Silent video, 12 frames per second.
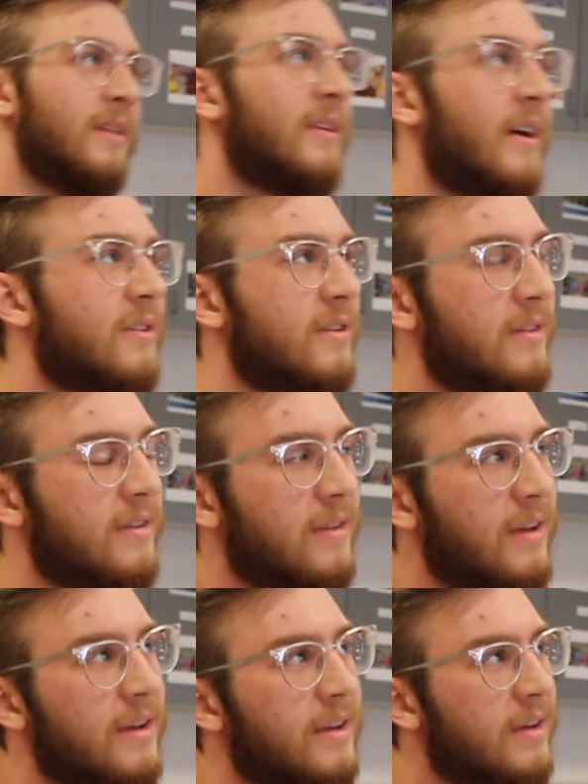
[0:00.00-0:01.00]
sections, and
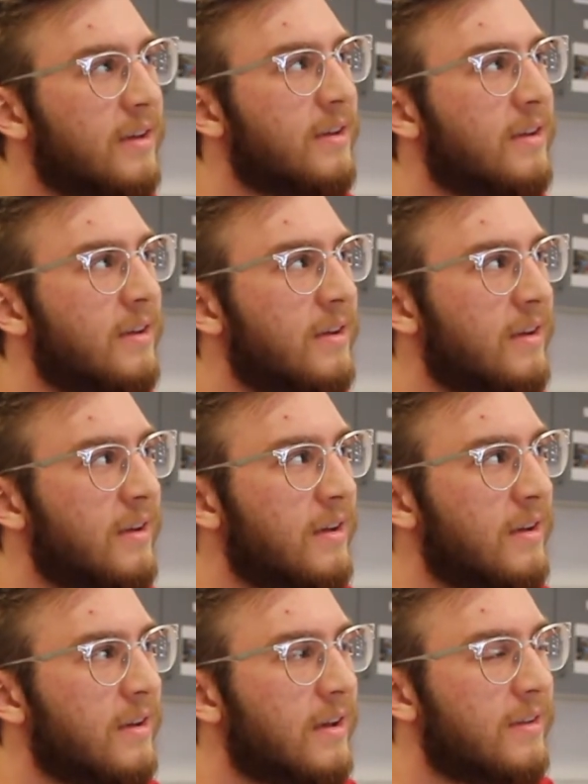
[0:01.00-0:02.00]

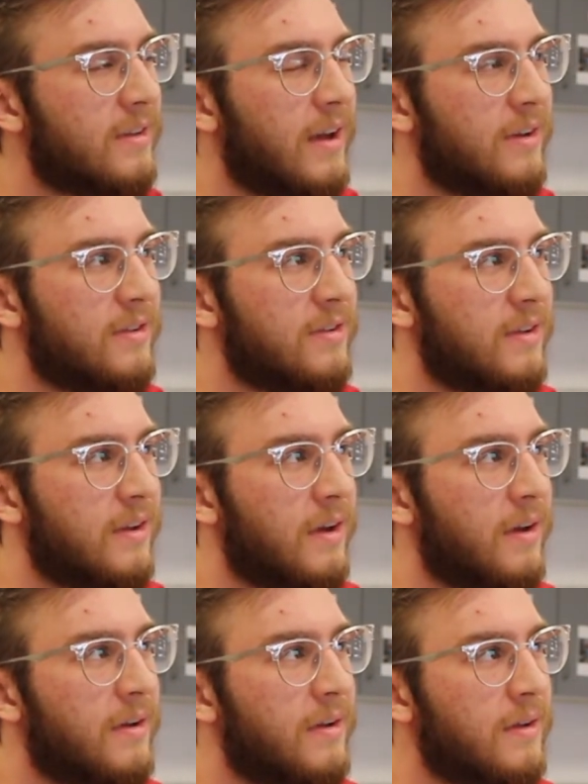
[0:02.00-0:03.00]
it's kind of just
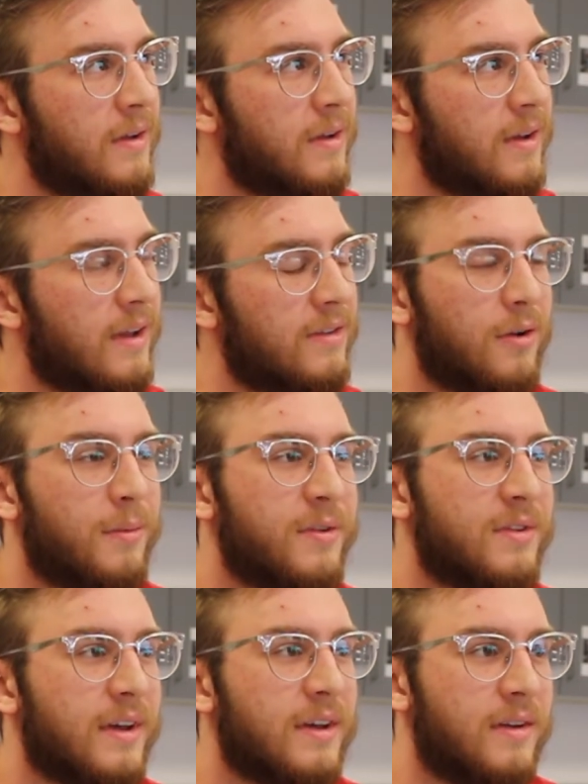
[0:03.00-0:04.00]
it's almost
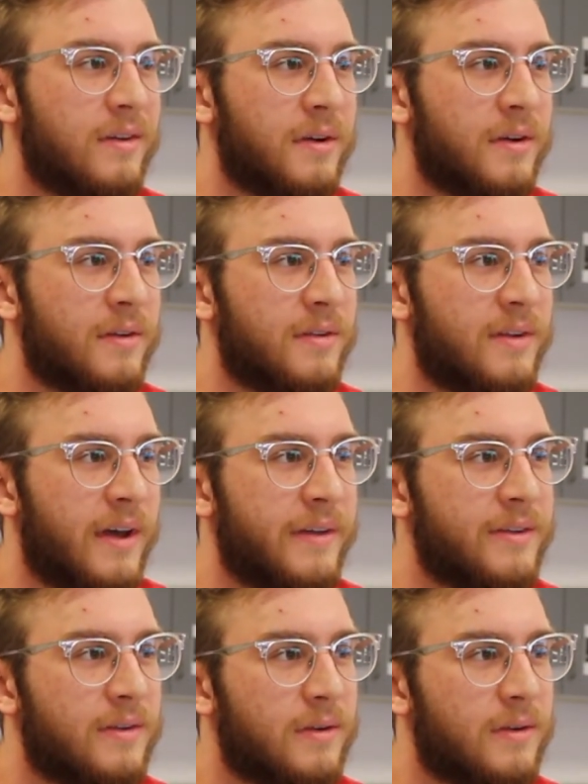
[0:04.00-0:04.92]
like an endurance test